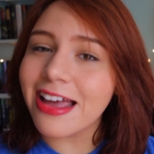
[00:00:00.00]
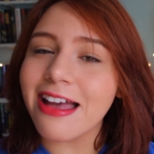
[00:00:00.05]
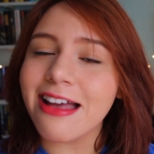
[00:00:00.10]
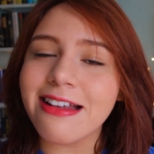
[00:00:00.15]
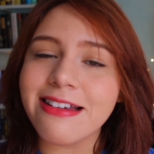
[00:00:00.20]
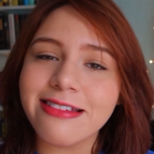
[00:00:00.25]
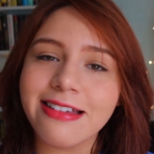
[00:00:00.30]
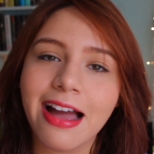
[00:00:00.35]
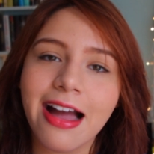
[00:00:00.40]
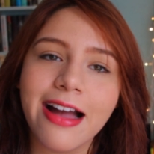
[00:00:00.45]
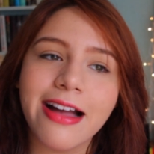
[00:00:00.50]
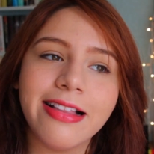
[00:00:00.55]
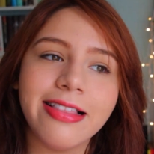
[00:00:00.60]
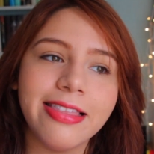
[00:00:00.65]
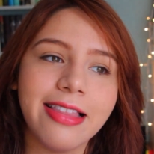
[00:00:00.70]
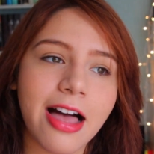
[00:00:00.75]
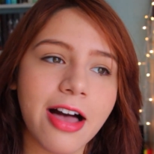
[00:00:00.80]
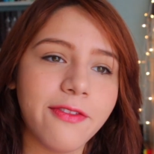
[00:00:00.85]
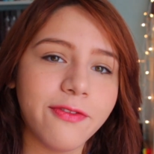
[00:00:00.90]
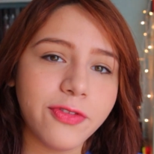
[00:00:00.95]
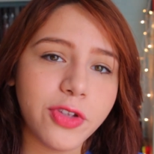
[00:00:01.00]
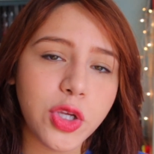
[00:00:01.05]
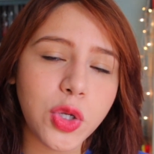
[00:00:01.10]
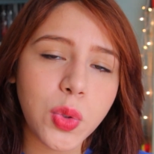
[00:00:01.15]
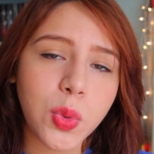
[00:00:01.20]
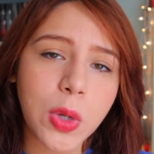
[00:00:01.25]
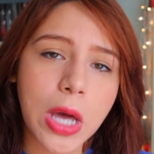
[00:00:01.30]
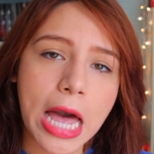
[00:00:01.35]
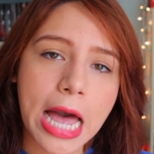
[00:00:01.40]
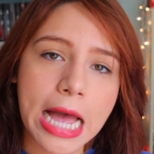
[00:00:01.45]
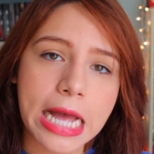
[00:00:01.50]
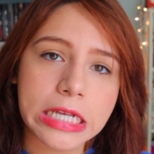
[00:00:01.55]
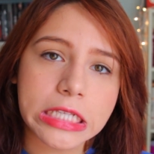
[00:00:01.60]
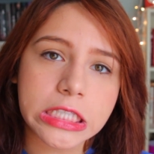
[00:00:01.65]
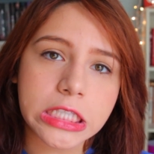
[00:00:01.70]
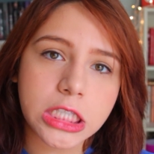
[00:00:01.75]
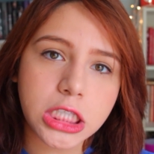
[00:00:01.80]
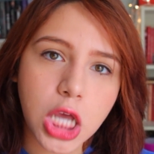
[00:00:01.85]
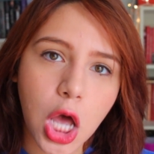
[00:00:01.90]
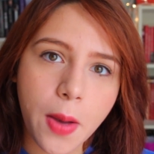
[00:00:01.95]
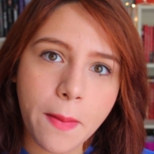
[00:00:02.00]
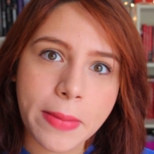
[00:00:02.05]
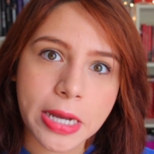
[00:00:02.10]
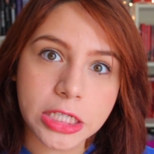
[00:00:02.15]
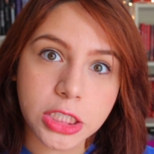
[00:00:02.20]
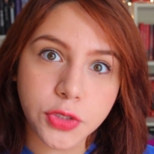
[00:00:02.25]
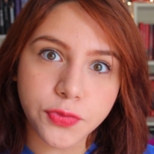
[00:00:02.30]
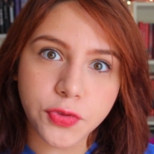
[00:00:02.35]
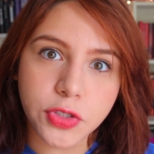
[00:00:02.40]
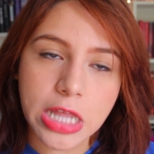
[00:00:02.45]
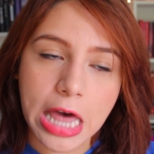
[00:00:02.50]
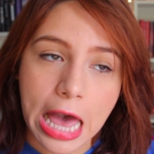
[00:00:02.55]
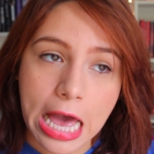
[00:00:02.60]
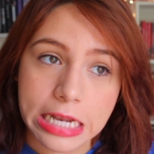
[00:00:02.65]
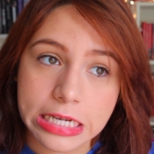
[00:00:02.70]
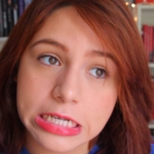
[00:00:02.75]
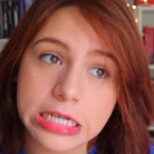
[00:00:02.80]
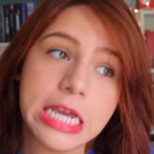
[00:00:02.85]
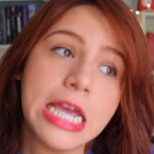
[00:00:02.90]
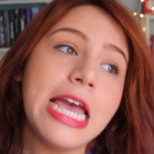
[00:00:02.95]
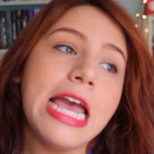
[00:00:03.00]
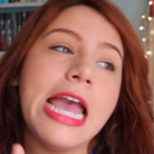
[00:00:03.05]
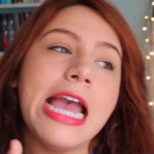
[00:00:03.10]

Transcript: and I love you guys so much for that.